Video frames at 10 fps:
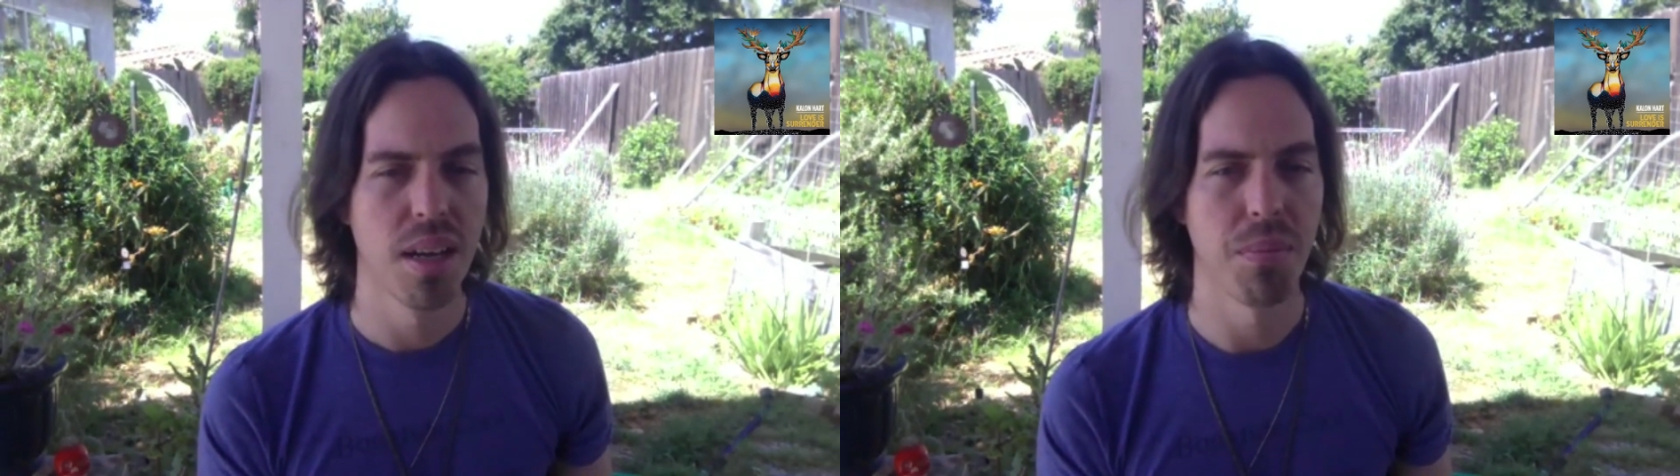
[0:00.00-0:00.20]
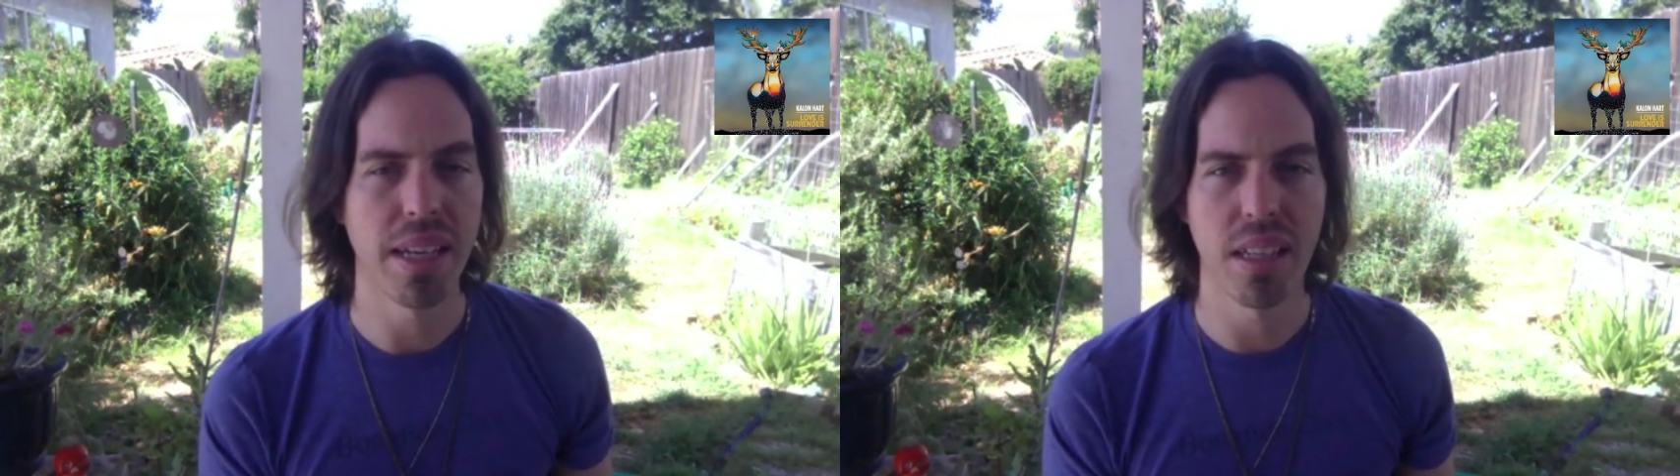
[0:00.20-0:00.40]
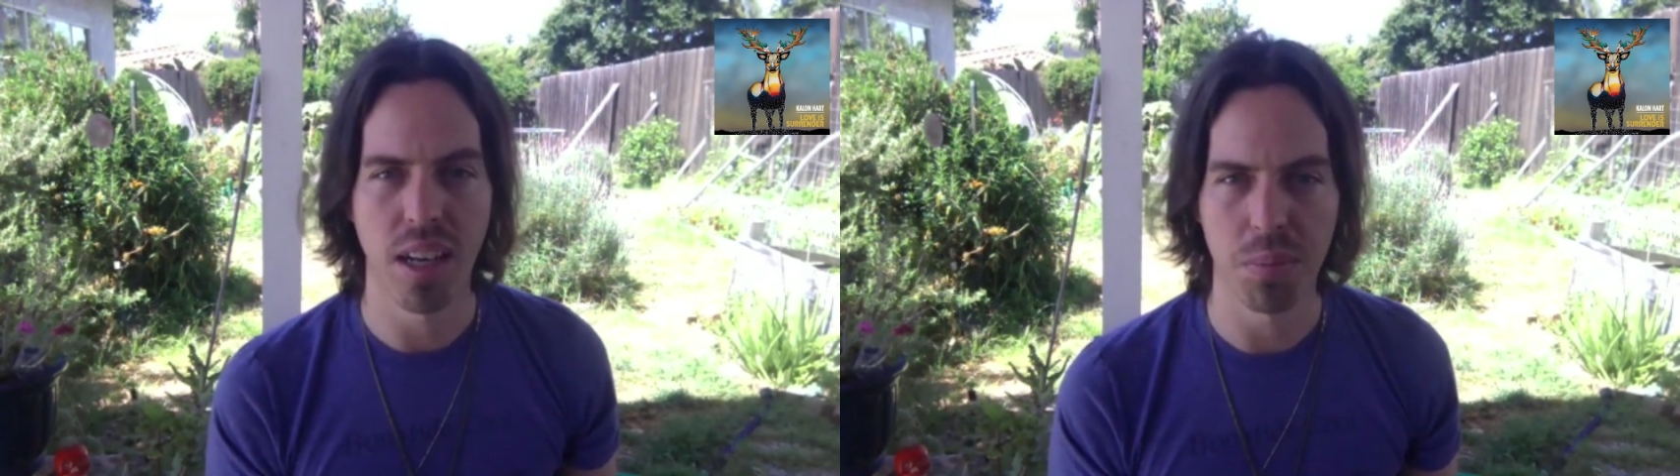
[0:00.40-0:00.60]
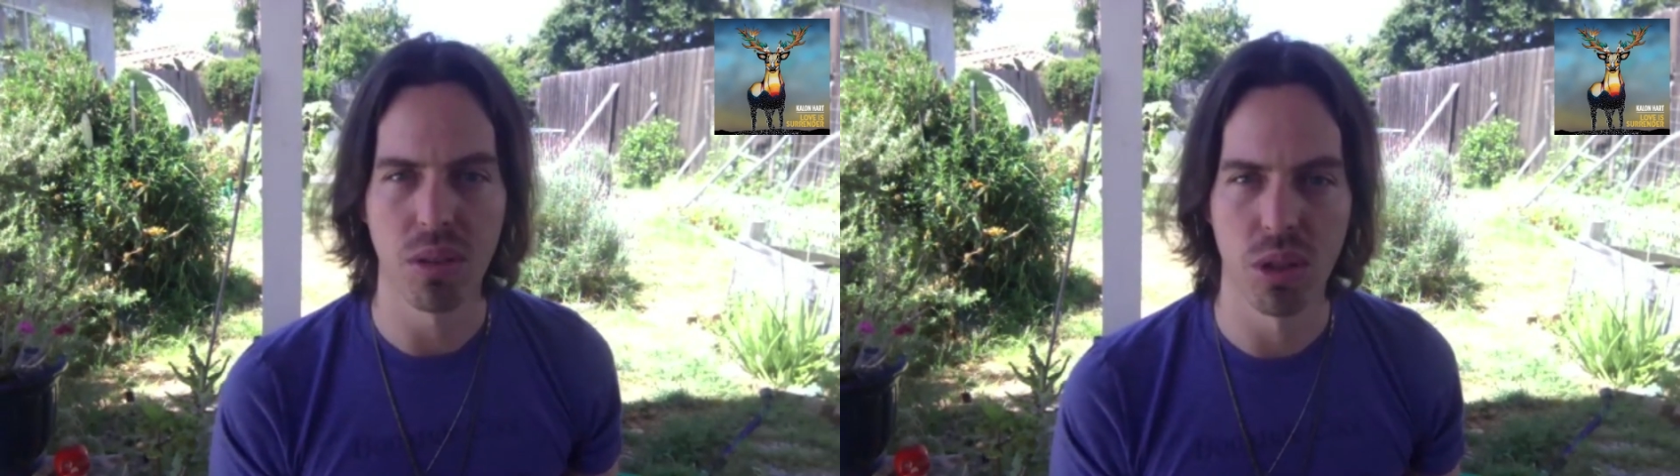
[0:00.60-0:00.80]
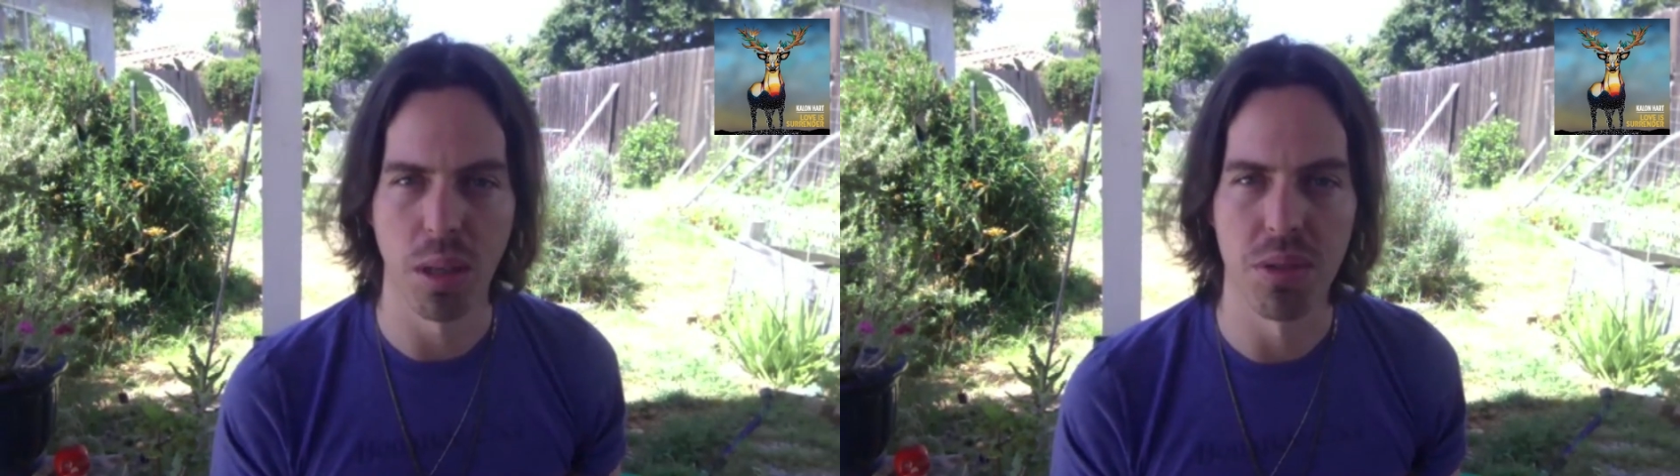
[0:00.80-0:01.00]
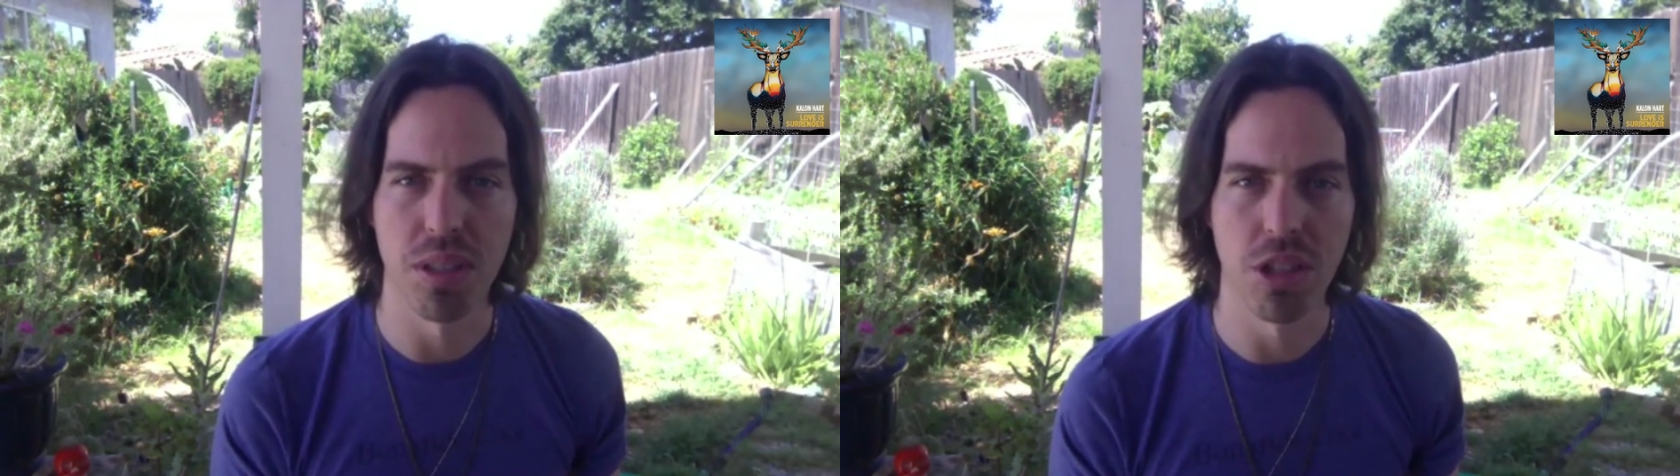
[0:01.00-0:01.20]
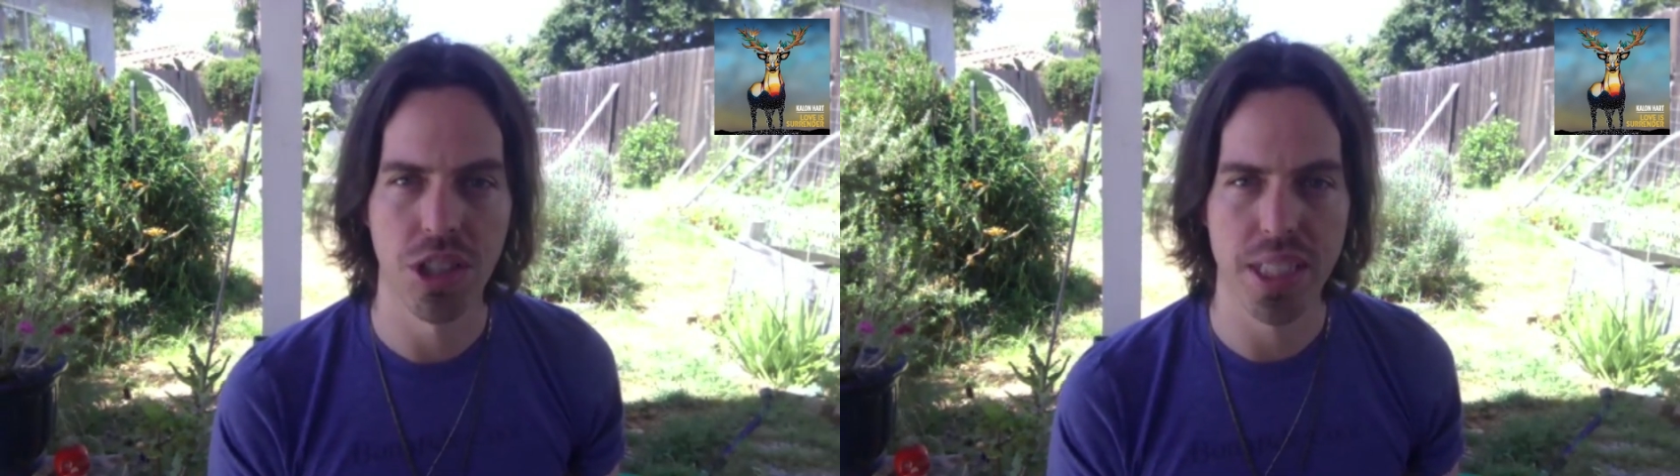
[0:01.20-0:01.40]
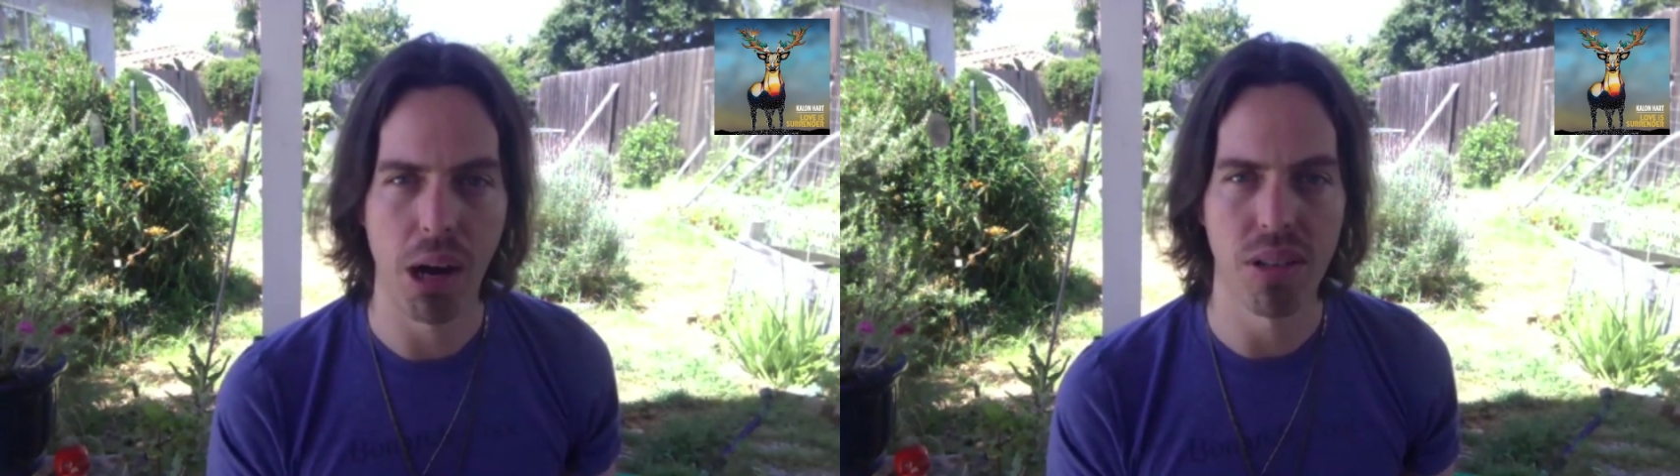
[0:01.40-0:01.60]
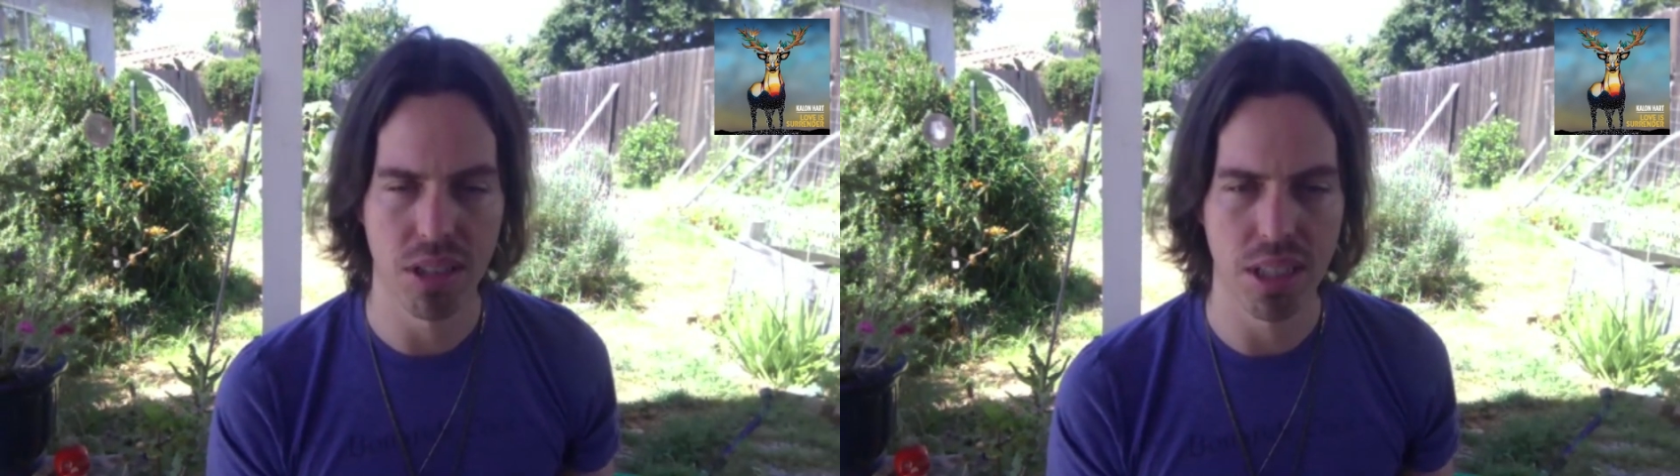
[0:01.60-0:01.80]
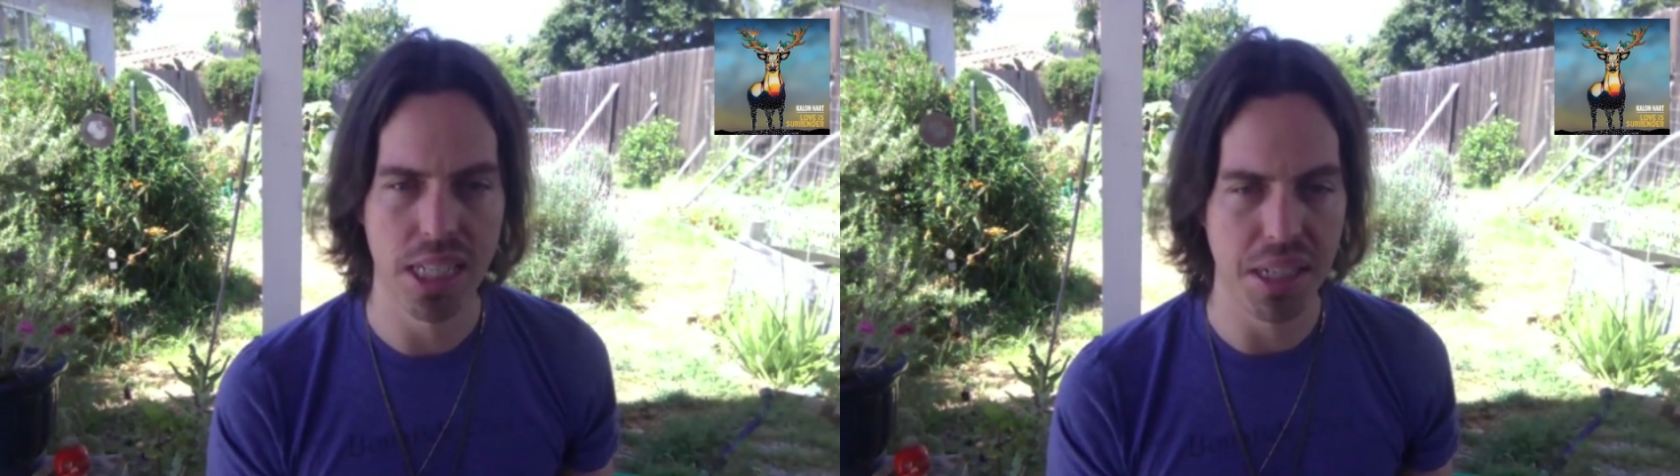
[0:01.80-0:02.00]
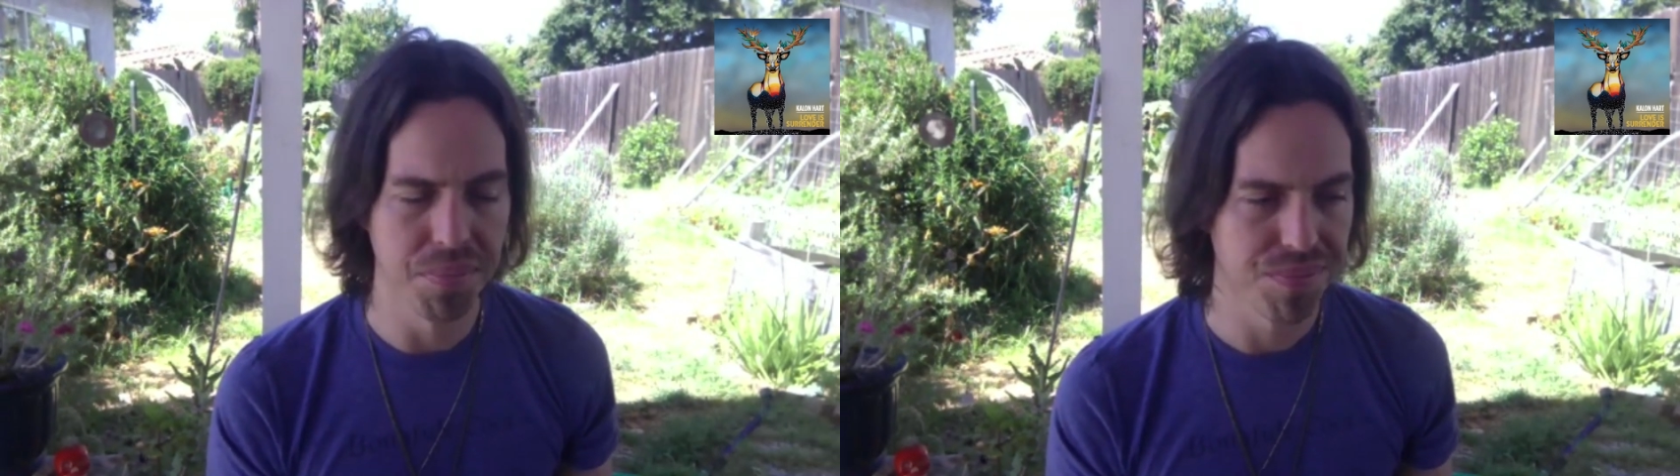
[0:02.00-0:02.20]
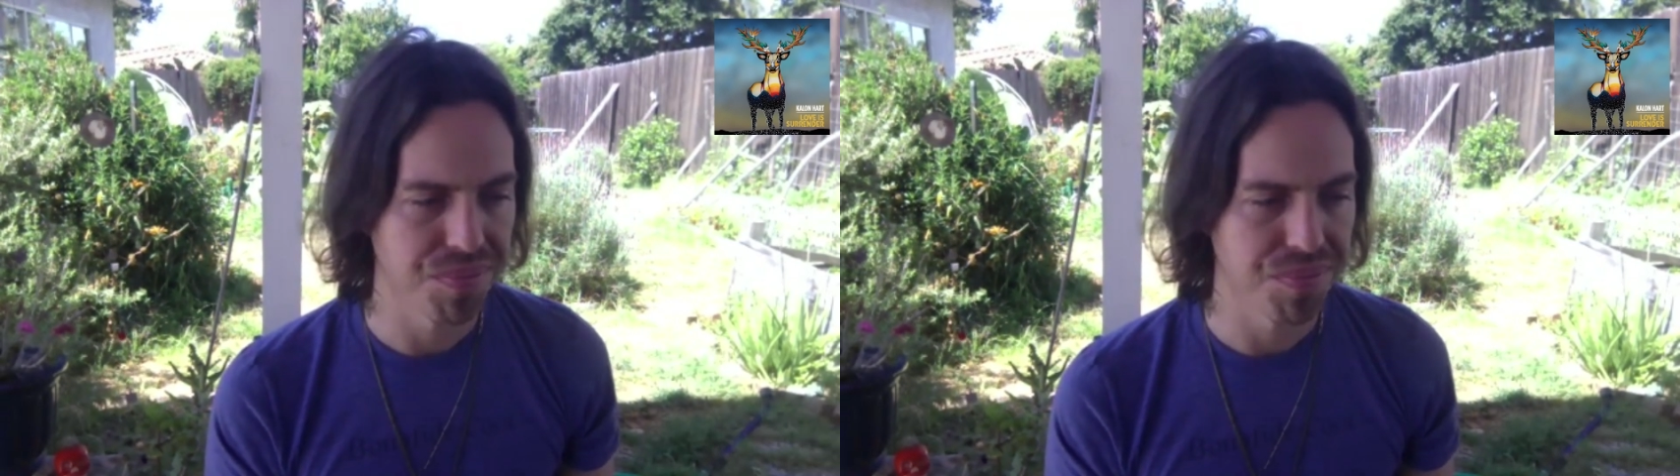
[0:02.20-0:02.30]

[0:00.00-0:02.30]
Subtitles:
make a couple trips and scout the city.